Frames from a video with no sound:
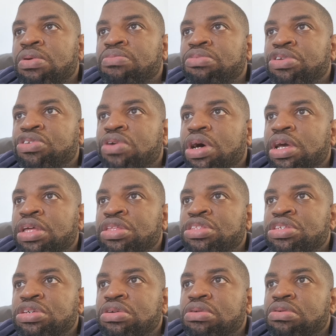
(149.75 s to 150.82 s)
I'm trying
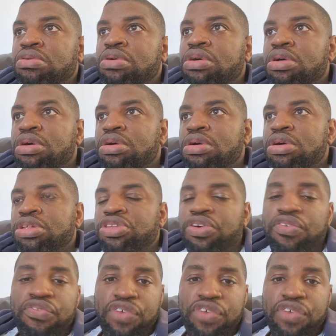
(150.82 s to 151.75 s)
to do